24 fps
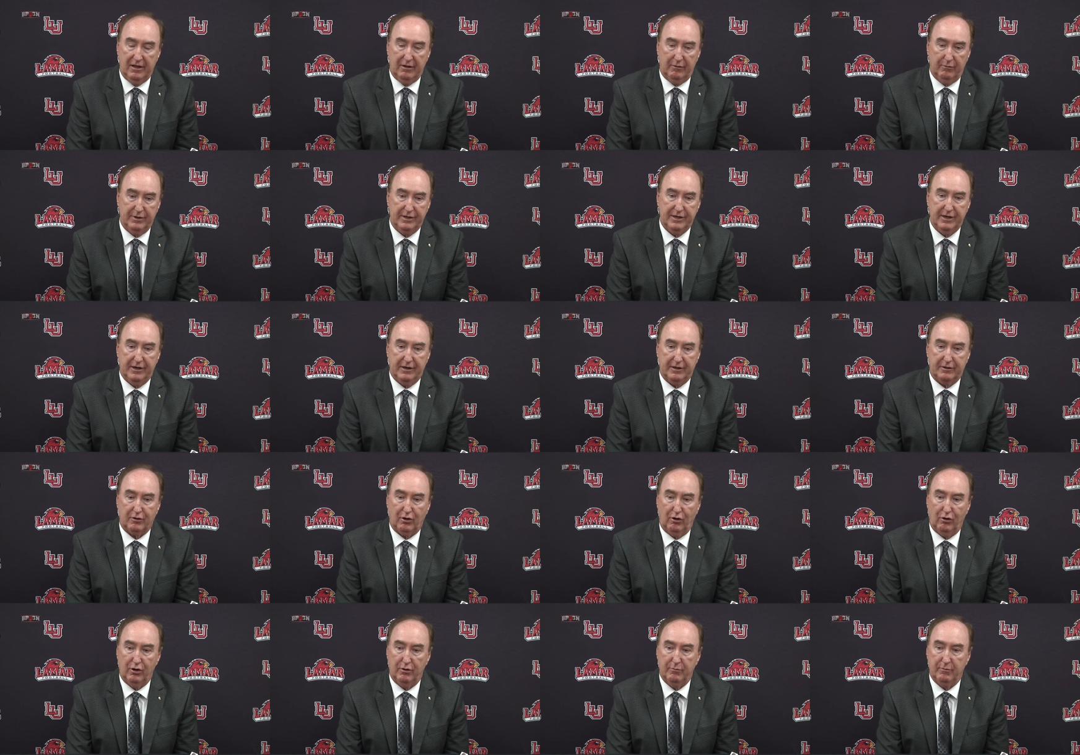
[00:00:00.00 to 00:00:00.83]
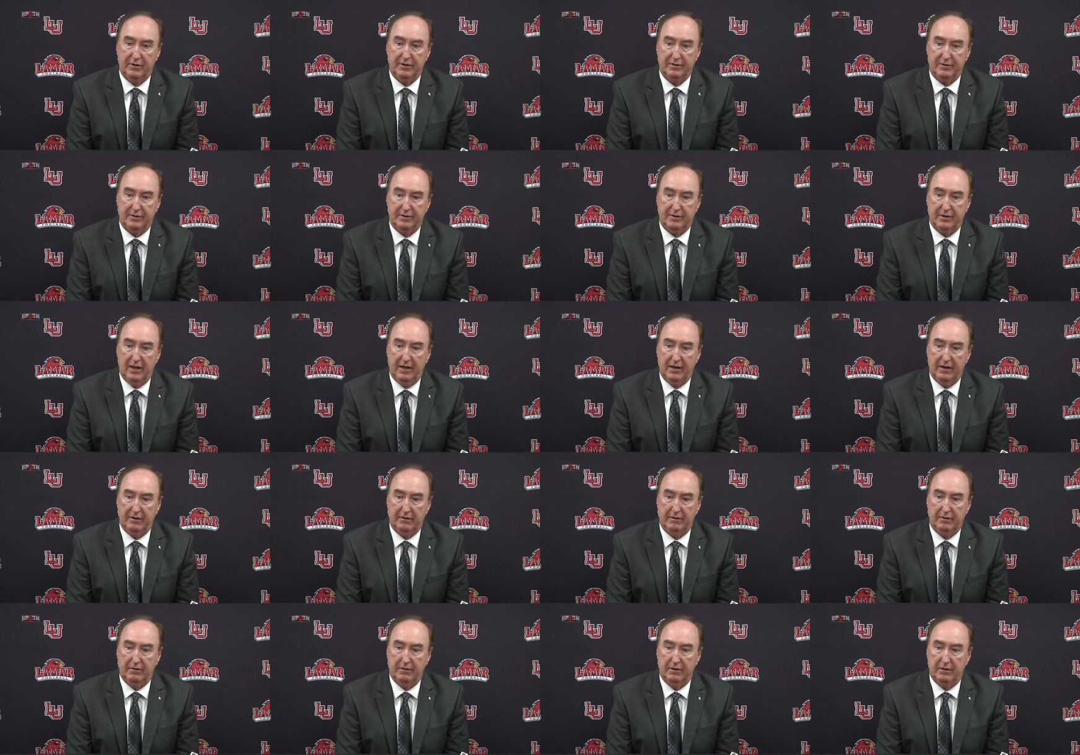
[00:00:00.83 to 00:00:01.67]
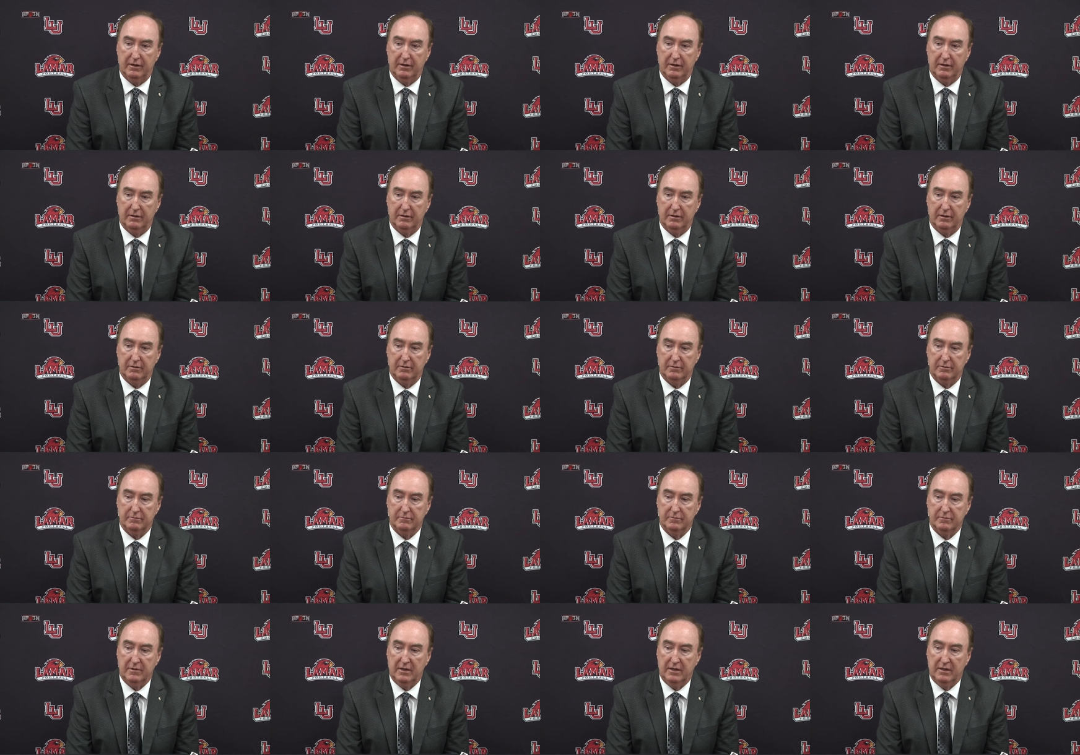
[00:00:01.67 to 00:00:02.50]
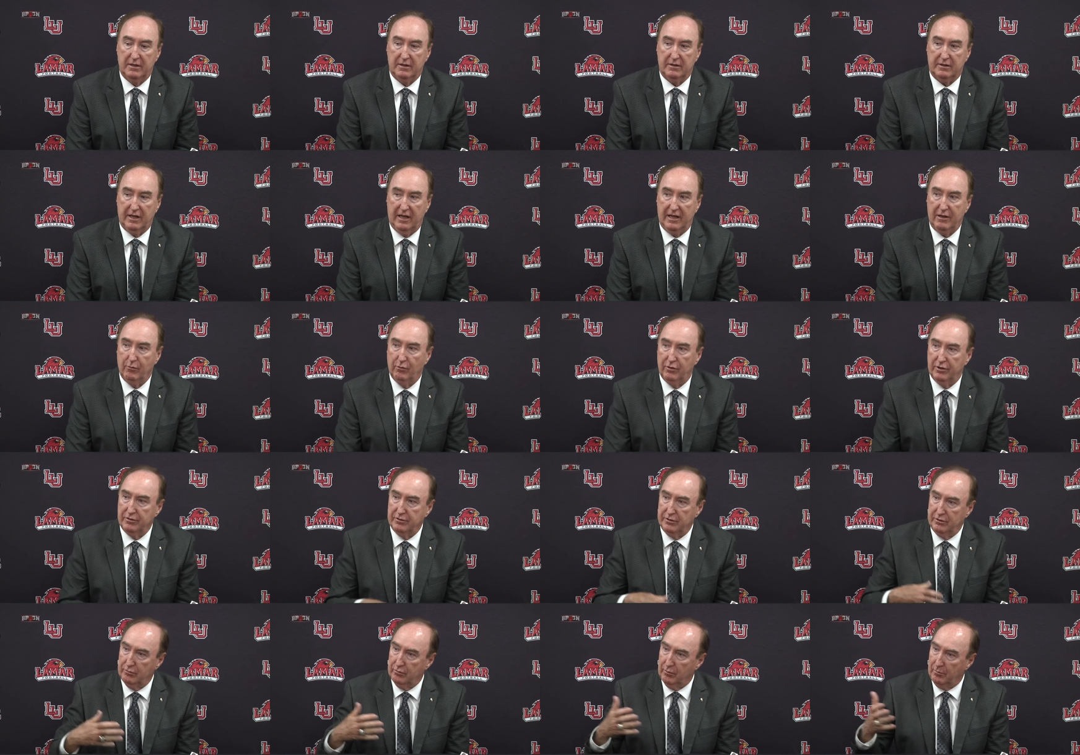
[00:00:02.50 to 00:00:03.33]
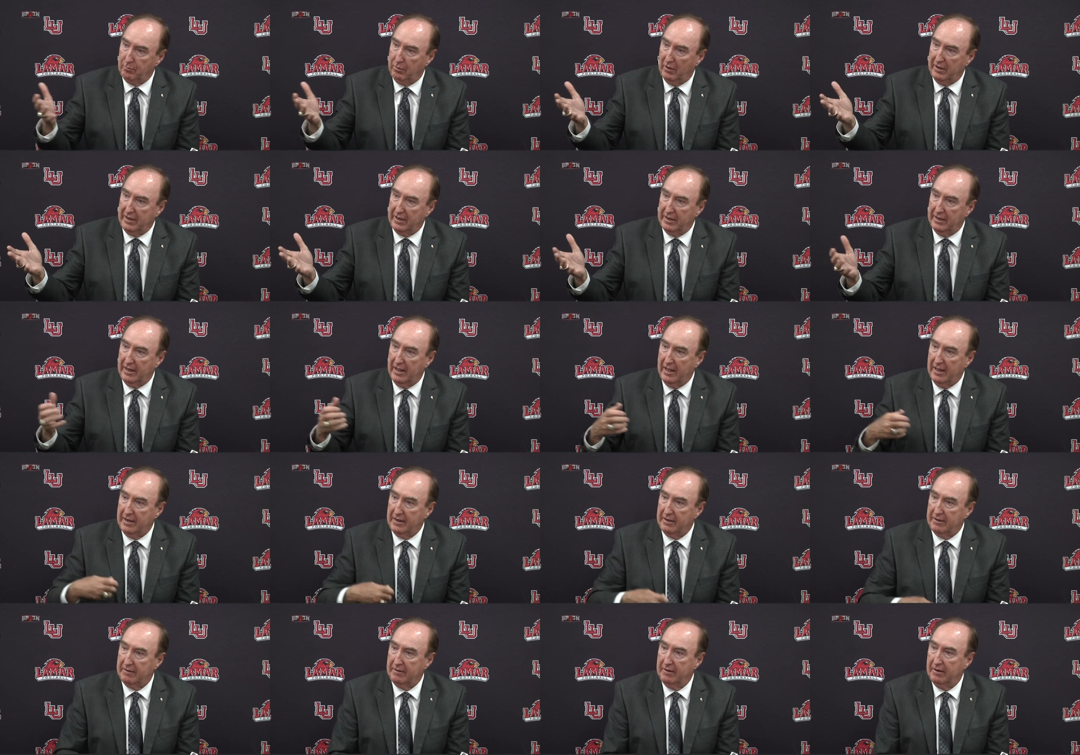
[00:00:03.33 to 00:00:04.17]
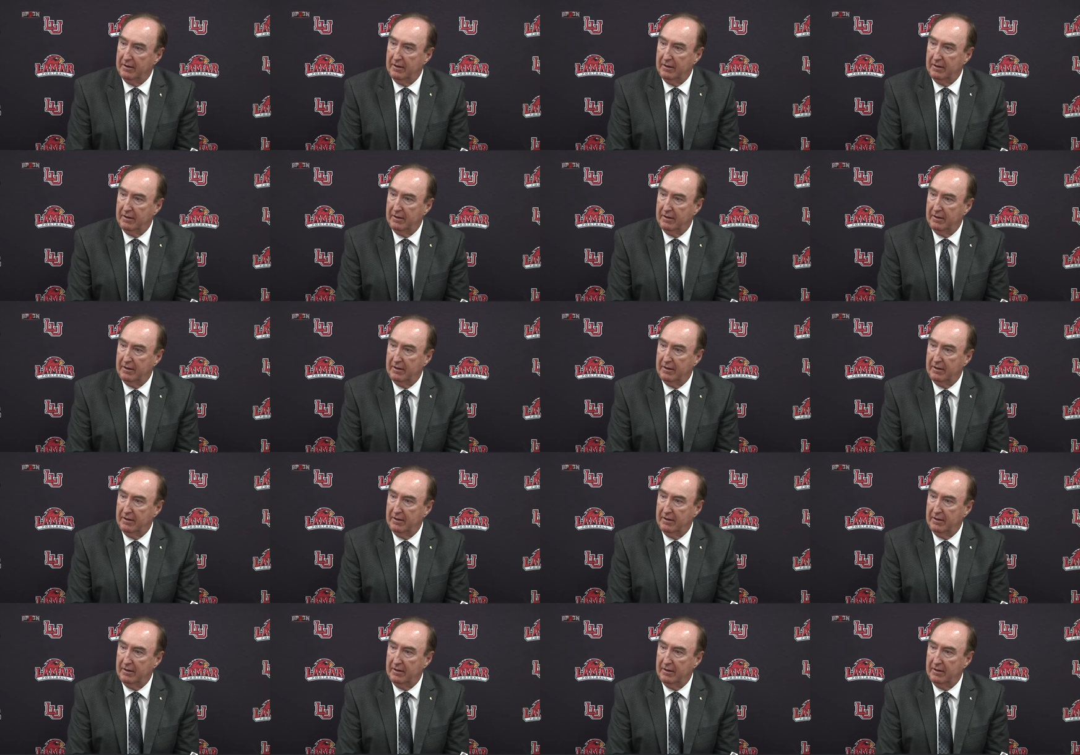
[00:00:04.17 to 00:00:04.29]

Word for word: We did a tournament down in uh, Kingwood. You were playing at it.